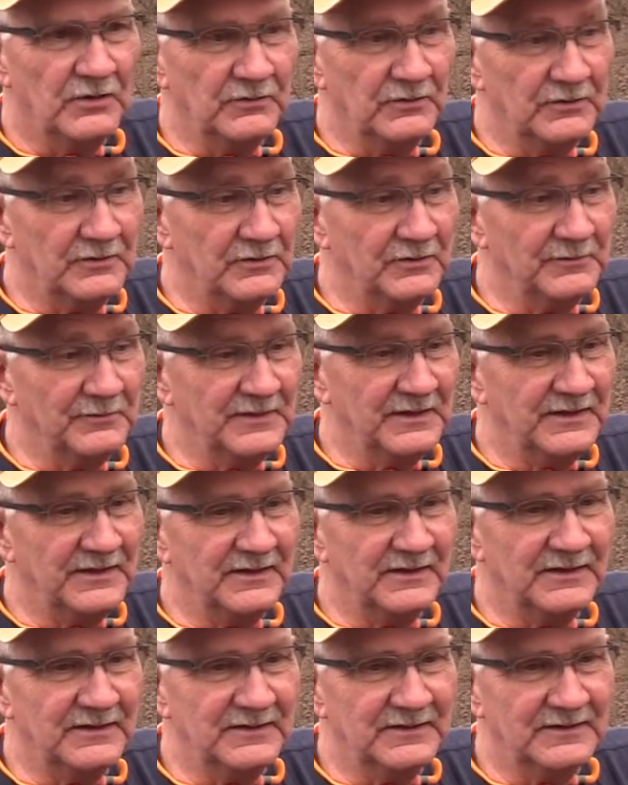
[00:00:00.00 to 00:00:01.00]
Oh
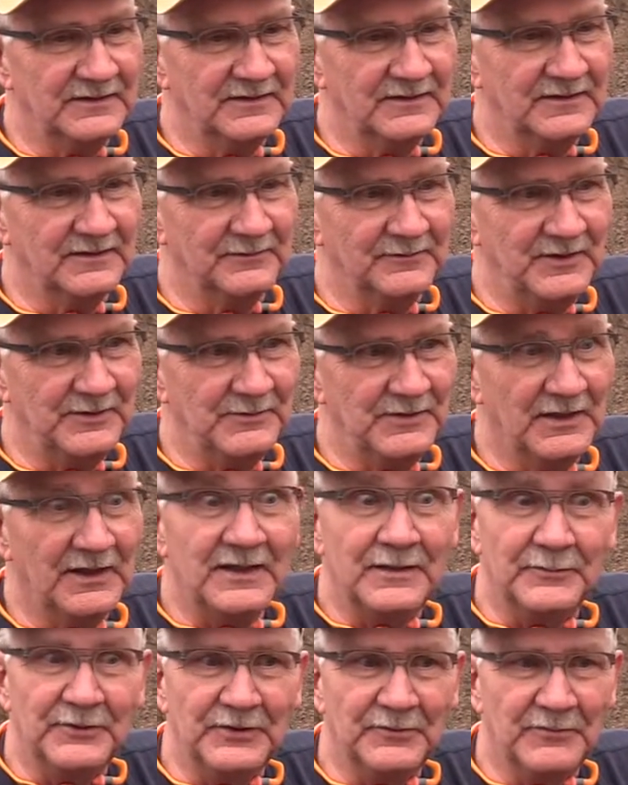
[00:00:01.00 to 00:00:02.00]
man, yeah, maybe
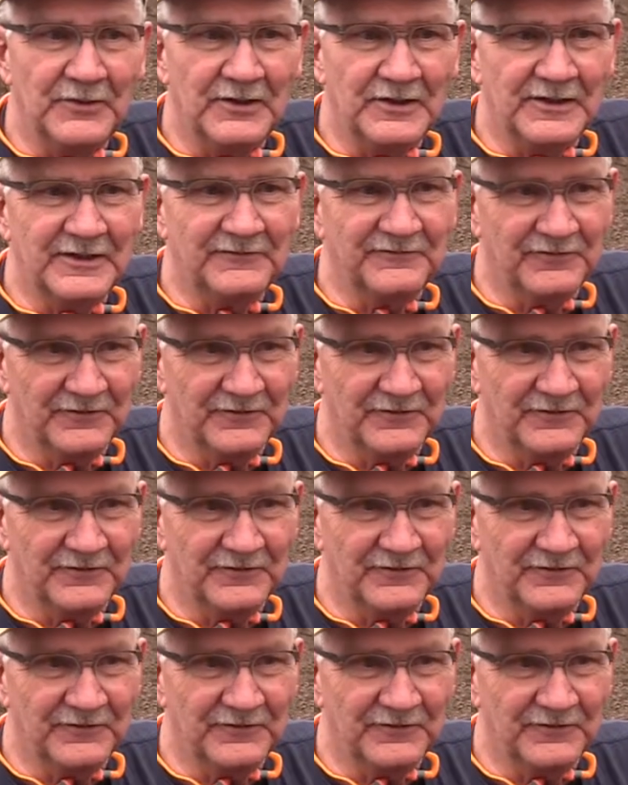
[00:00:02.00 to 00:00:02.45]
I am in the market